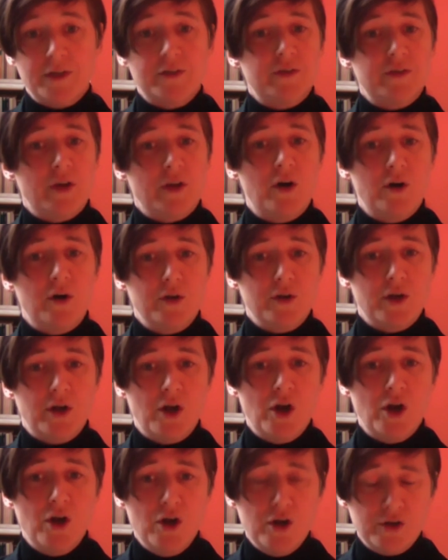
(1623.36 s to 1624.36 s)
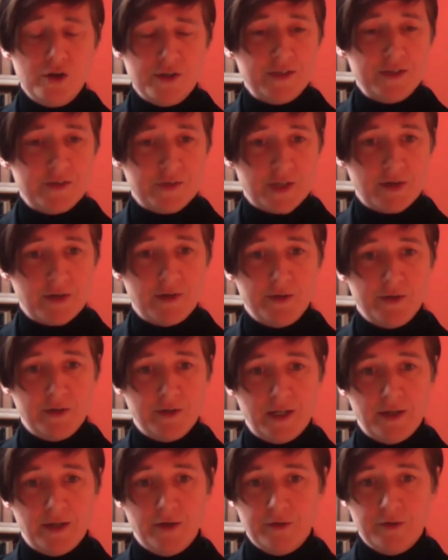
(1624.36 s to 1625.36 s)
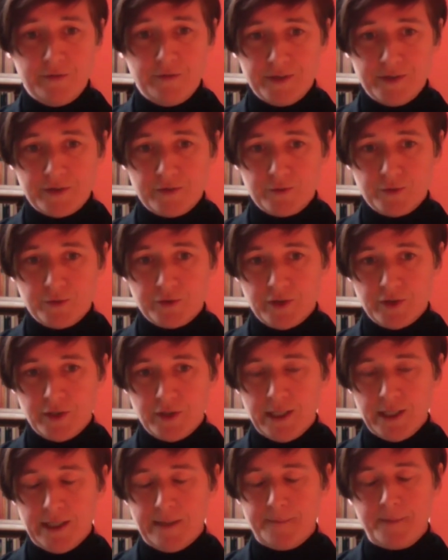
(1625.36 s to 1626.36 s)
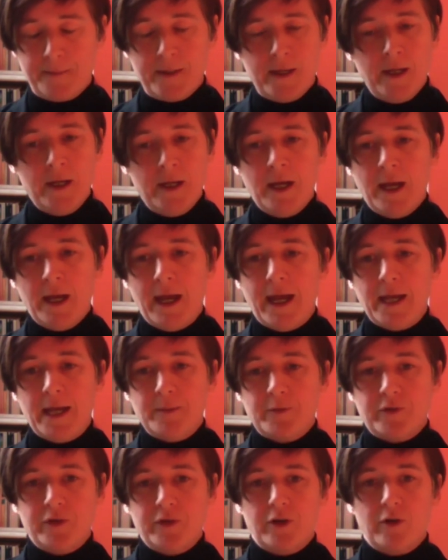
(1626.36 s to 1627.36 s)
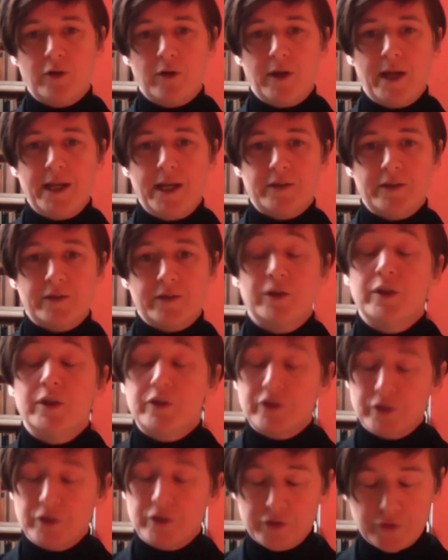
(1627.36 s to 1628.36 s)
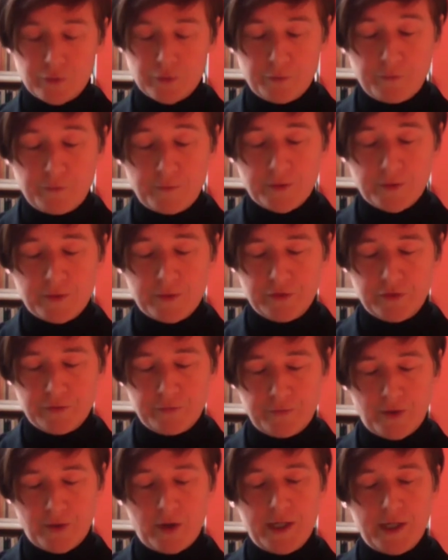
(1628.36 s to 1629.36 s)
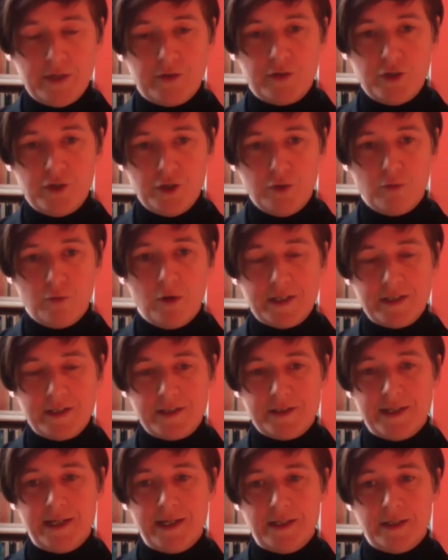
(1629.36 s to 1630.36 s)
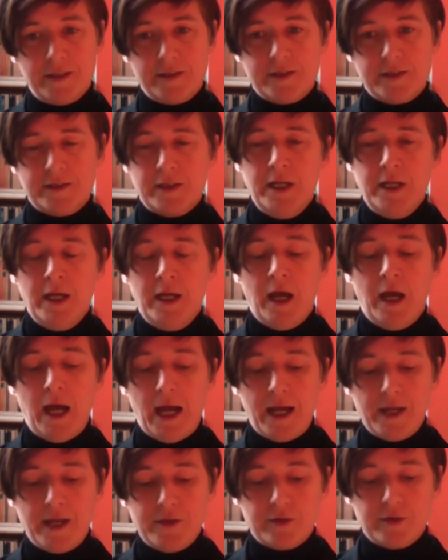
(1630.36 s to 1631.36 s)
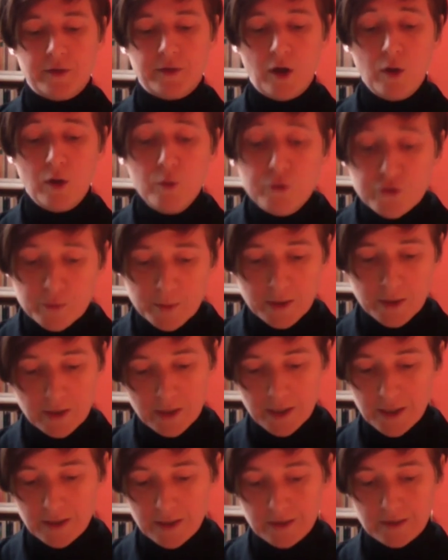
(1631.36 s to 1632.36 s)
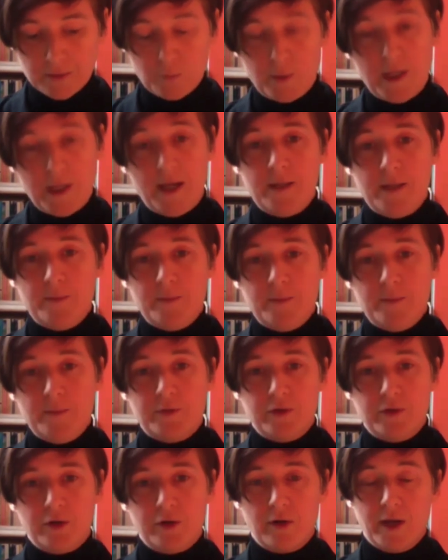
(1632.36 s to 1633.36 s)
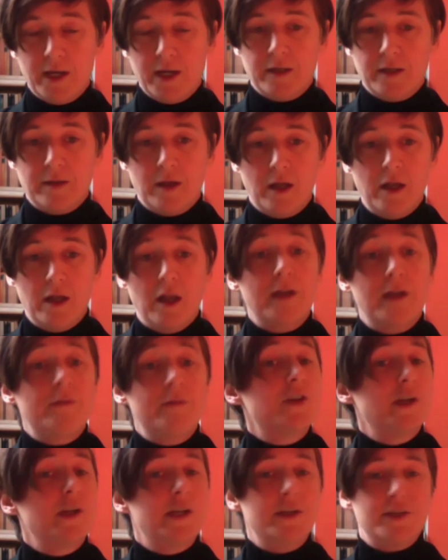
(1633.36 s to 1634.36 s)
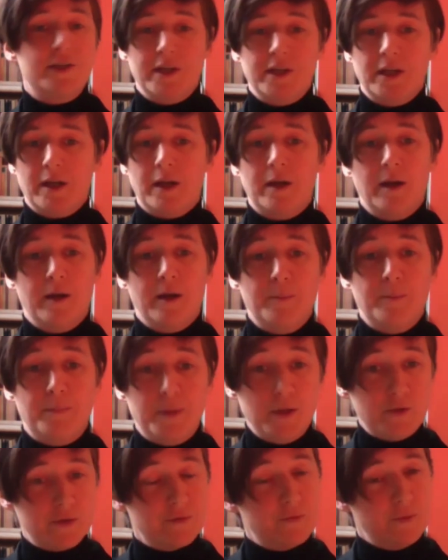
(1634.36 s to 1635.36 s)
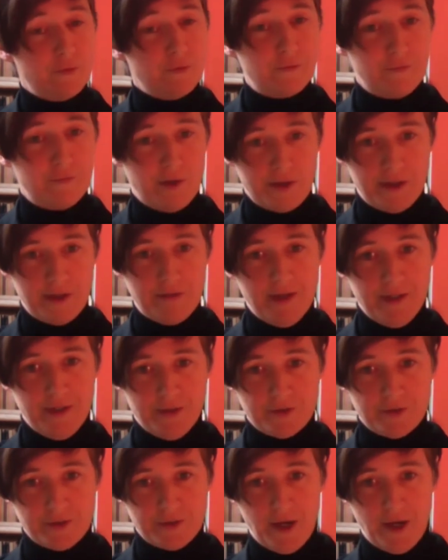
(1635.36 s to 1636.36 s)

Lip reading: that aren't heard necessarily on the festival circuit. It aims to create, to find new writing talent. And ultimately, we aim to create life-changing, beautiful, fun events.